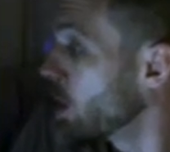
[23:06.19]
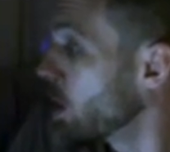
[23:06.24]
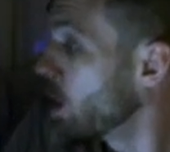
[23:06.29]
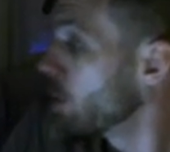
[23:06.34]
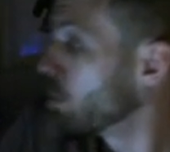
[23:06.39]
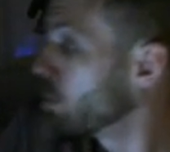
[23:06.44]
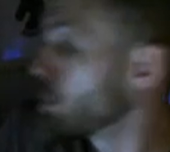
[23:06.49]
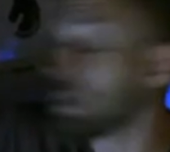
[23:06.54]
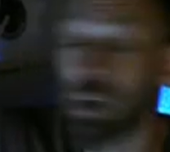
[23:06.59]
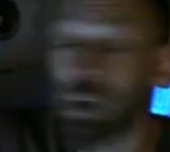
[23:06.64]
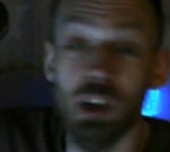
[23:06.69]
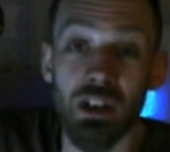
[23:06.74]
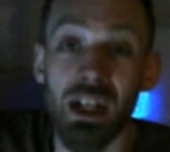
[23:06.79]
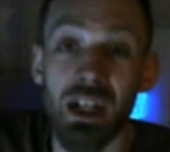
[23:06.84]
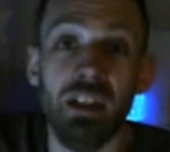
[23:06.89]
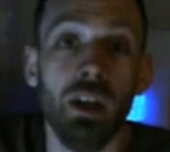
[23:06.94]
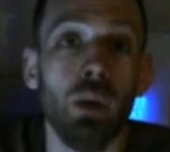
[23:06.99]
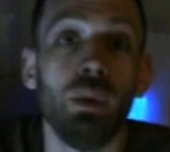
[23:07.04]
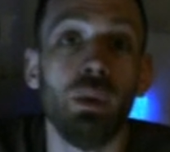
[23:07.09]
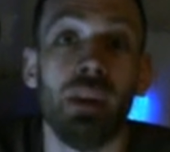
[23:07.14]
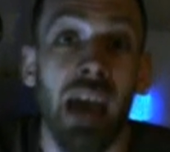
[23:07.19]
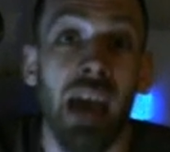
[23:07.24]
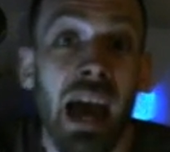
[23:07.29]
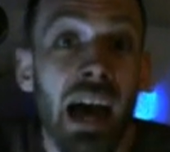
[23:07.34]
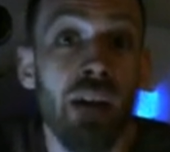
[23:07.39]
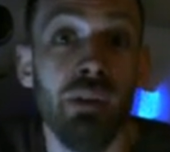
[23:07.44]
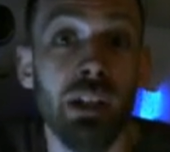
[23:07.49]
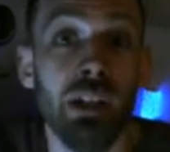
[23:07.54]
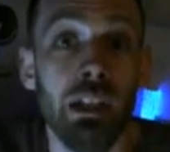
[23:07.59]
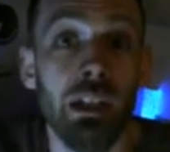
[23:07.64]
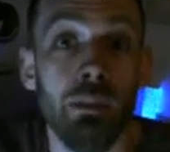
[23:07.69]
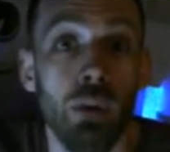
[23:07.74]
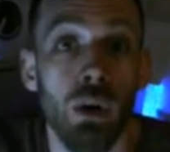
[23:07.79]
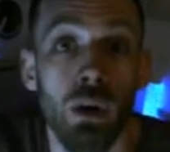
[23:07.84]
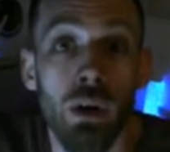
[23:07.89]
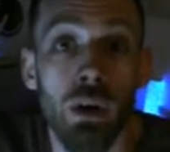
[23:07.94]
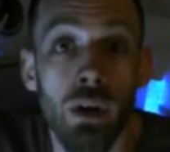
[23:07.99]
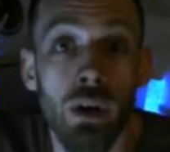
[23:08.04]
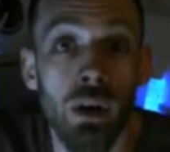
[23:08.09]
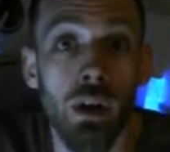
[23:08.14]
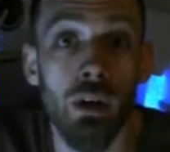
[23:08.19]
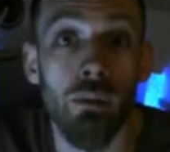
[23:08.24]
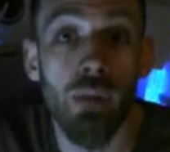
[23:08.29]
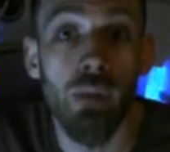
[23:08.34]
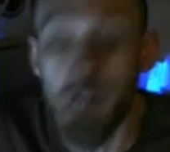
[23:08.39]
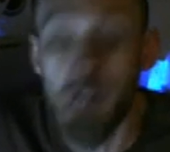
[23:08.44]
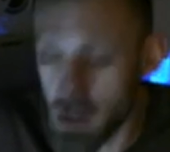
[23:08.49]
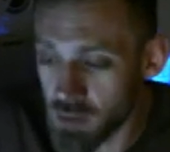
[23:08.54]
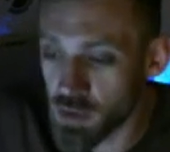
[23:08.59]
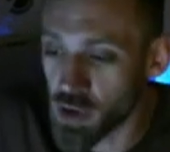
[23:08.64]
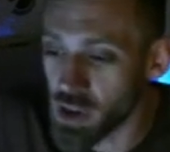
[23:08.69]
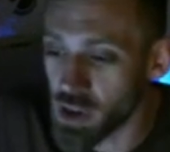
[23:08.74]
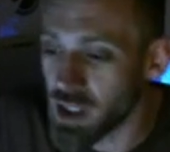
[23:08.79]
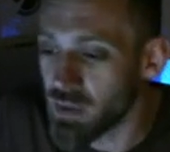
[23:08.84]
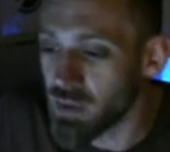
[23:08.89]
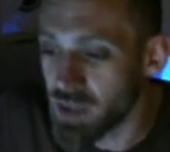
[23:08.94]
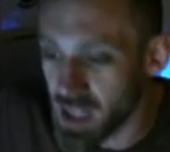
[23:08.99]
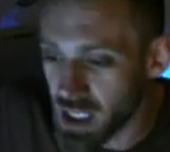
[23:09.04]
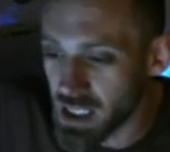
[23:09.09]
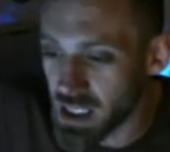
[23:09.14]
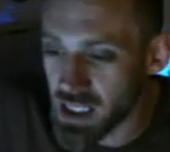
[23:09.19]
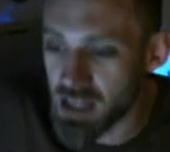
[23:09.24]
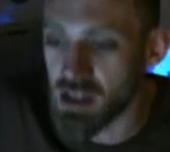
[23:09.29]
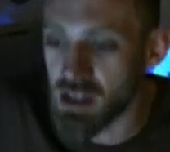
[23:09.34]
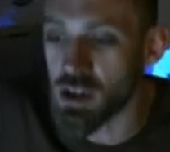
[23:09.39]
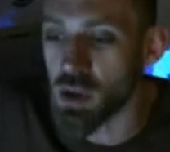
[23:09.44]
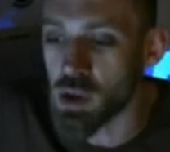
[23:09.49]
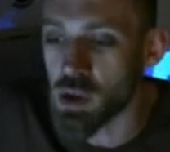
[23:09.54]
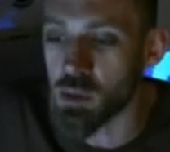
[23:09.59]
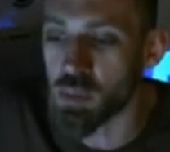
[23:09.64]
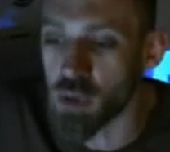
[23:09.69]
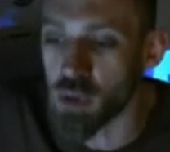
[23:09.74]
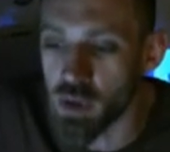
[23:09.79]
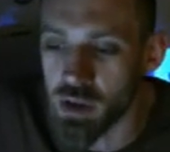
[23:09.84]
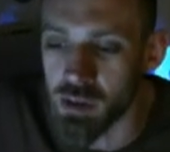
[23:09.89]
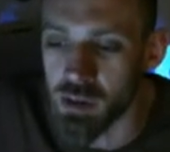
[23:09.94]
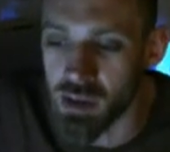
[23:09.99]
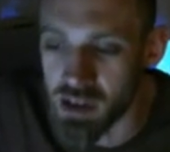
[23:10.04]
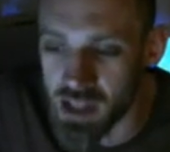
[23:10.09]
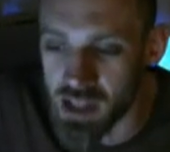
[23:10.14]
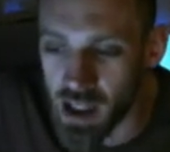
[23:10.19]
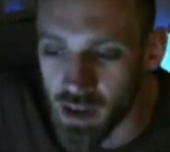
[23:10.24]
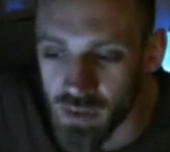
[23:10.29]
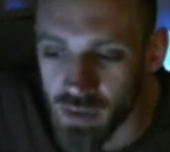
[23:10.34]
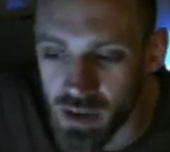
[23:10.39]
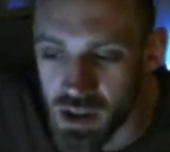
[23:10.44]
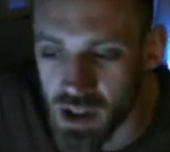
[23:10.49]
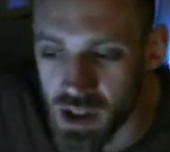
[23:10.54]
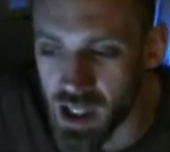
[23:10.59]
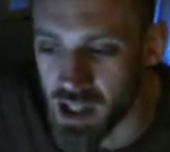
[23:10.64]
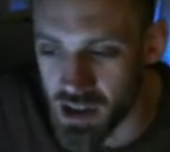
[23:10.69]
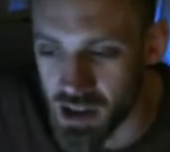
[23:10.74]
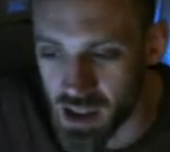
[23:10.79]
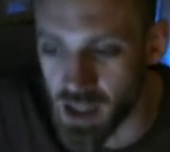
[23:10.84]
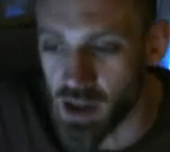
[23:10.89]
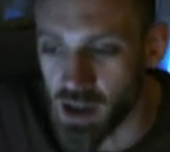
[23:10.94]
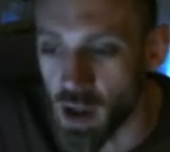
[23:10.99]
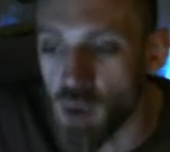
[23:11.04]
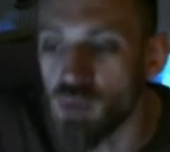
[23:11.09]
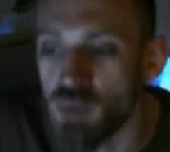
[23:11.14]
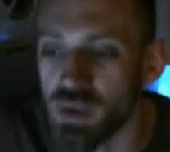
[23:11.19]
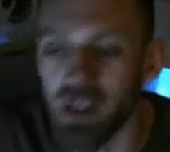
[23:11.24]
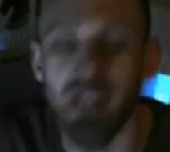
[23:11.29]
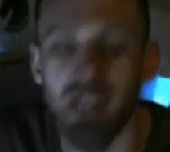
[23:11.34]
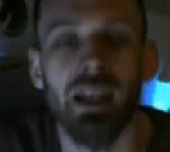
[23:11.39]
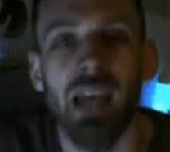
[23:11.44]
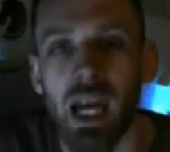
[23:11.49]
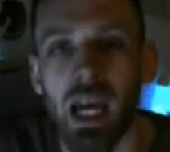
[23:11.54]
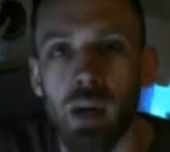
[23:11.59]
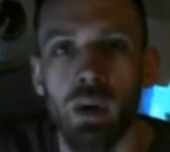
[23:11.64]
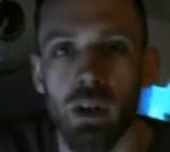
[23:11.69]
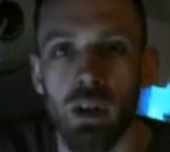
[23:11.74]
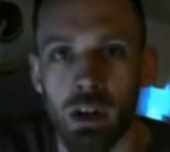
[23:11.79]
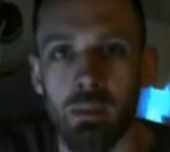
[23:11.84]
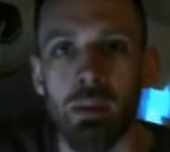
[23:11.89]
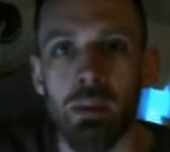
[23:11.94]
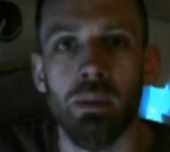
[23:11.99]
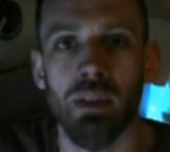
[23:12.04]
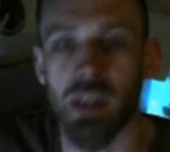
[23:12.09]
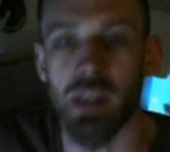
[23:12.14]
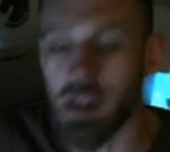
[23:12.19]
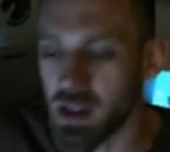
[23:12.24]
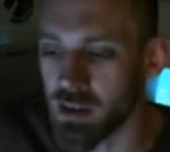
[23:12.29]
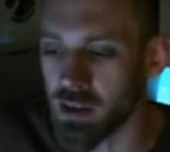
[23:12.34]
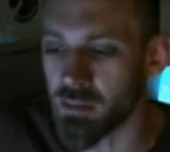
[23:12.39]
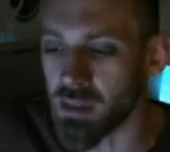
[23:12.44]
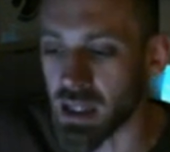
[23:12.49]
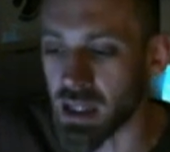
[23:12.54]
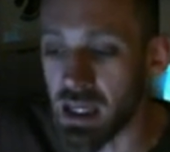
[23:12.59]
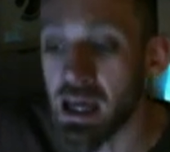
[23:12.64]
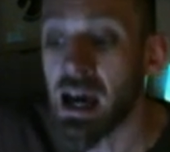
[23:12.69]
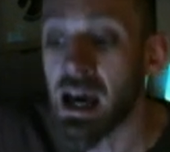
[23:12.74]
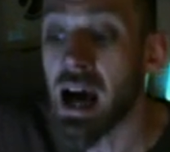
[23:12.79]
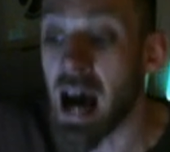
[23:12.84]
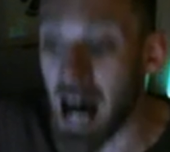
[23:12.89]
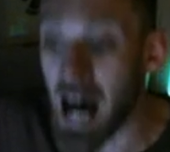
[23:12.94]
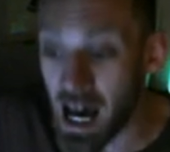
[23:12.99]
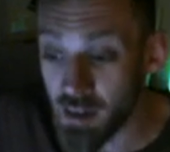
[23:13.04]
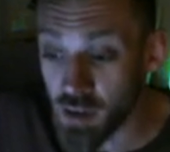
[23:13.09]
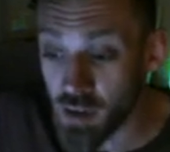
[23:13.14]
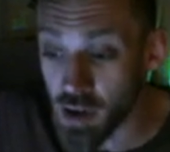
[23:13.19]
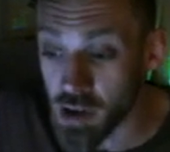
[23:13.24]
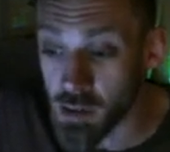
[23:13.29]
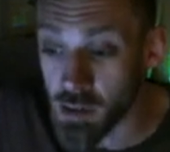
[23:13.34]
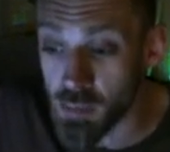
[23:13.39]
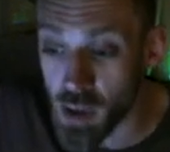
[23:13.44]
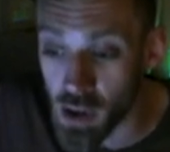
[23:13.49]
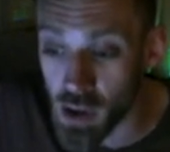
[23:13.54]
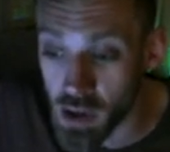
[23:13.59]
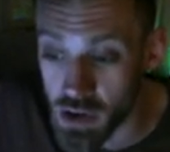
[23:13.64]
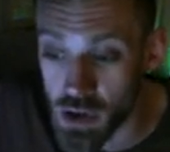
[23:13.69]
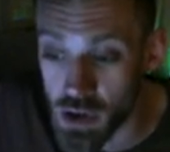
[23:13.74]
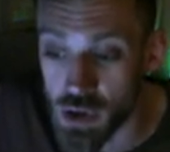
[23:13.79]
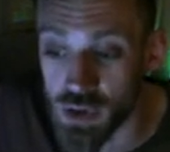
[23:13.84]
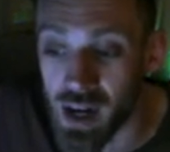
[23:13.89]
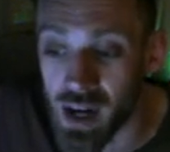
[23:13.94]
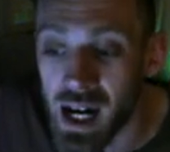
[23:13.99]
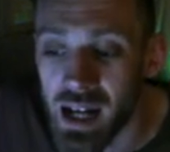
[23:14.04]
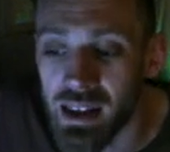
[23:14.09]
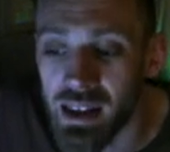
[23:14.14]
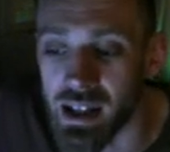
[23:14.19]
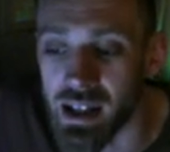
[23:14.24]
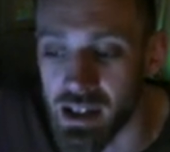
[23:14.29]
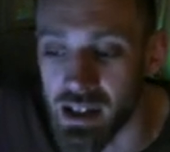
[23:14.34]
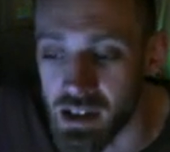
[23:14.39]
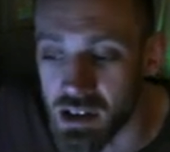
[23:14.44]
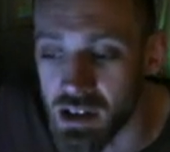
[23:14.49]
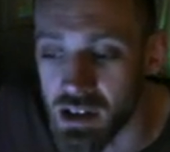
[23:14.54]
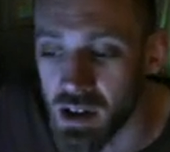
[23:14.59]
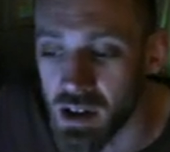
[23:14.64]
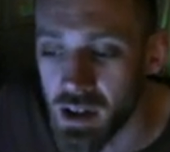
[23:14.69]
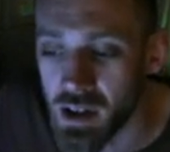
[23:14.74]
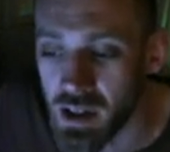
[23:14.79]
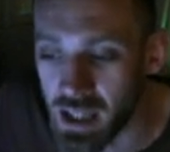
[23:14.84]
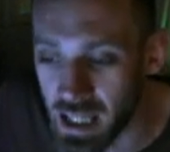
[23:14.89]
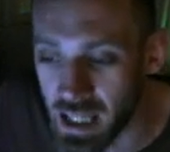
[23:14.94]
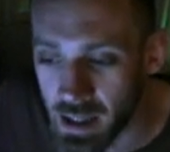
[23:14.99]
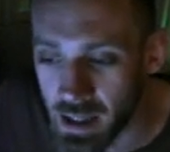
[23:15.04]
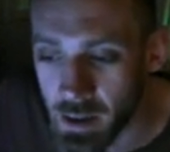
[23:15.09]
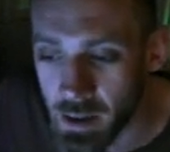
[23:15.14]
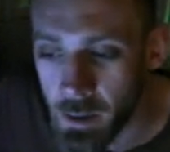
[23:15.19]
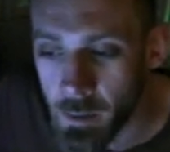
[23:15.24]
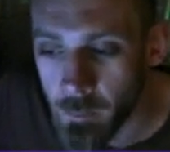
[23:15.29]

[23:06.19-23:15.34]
But because I don't care anymore, because I've done everything I need to do to prove to myself in chess, and I don't really care what other people think of me, I've got the bollocks to try this. Yeah?